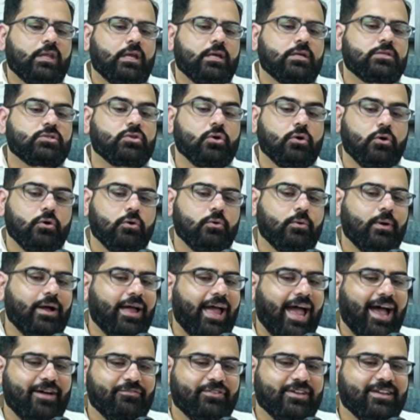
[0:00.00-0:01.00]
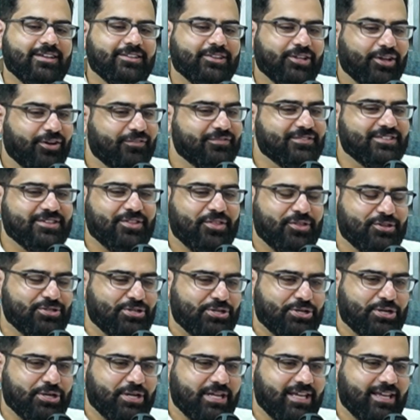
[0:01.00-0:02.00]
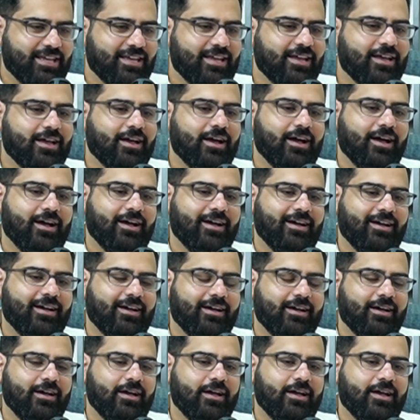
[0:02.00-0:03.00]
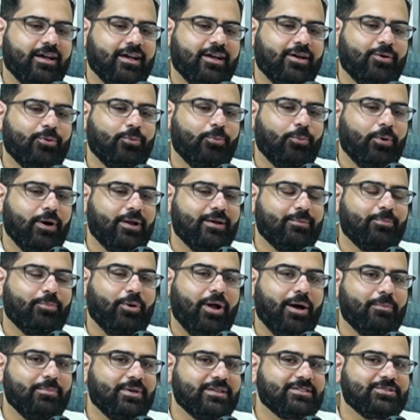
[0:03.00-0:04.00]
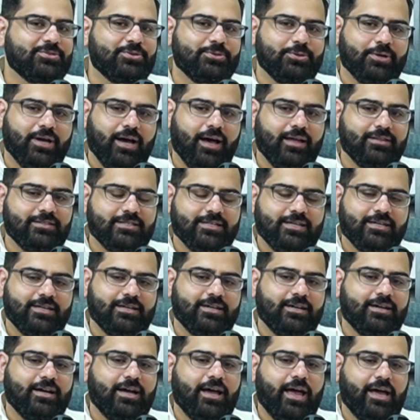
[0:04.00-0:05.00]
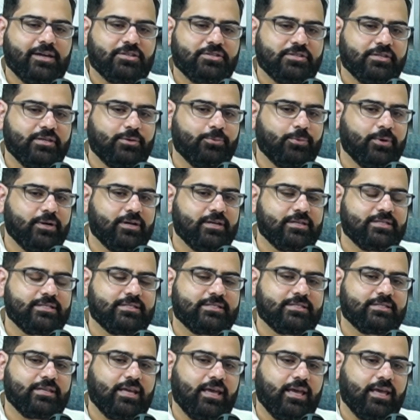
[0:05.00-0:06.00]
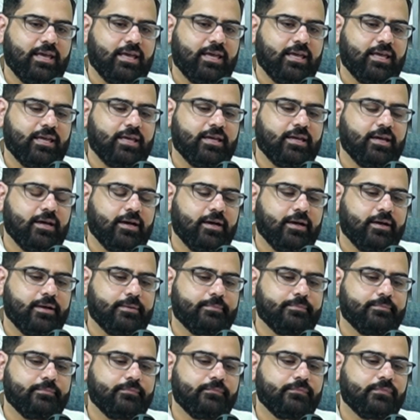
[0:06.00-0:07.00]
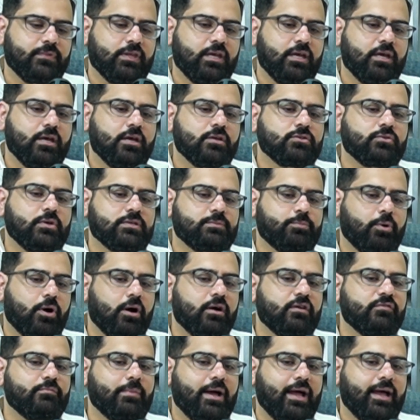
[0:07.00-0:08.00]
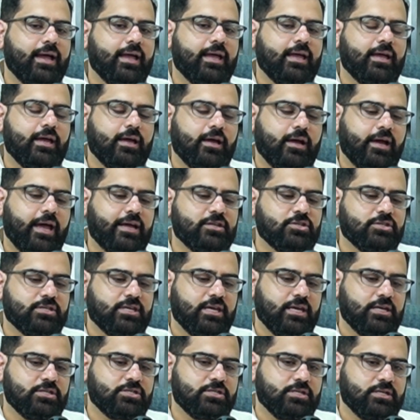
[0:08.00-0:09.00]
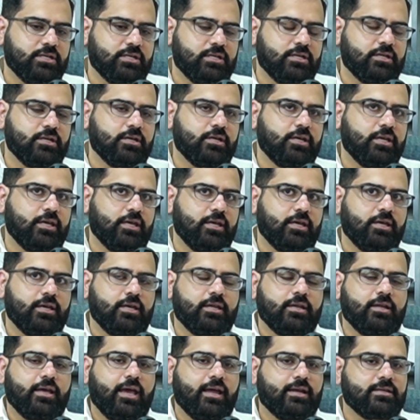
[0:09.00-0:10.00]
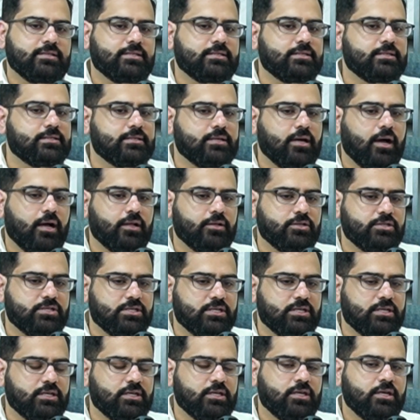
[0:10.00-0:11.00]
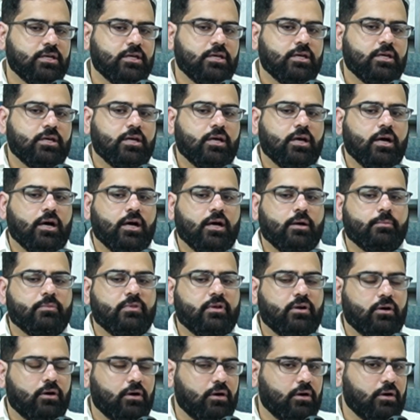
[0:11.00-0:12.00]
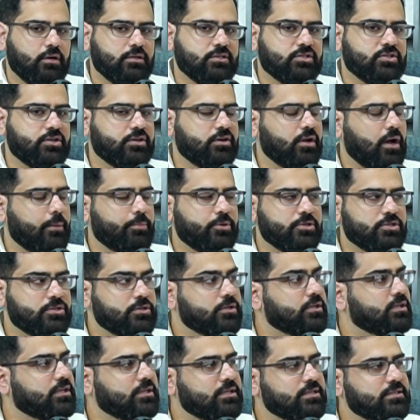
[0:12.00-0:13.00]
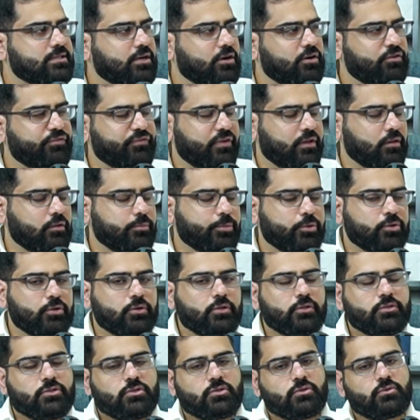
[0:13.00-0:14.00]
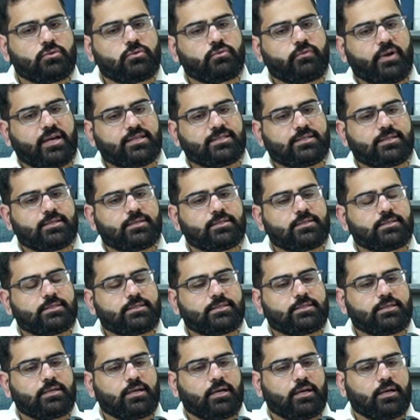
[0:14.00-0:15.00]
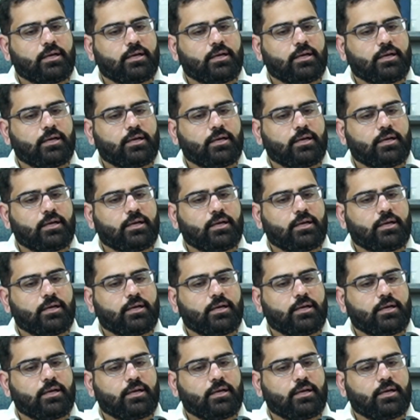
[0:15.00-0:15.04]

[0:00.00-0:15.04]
So having loved the journey, what brought me to Uganda actually was so as part of my education in anesthesiology, there are certain opportunities that are available to residents,